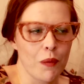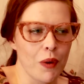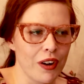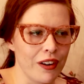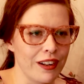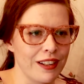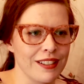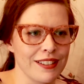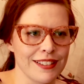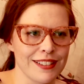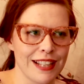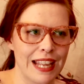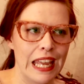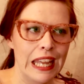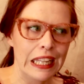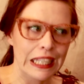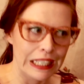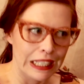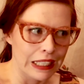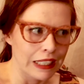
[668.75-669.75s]
whereas
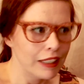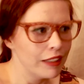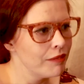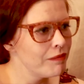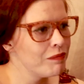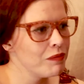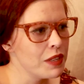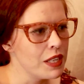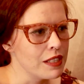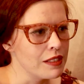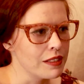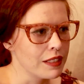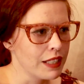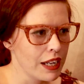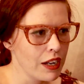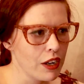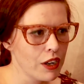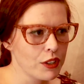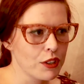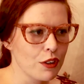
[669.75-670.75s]
Ella is a
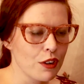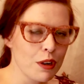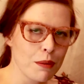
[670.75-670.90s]
character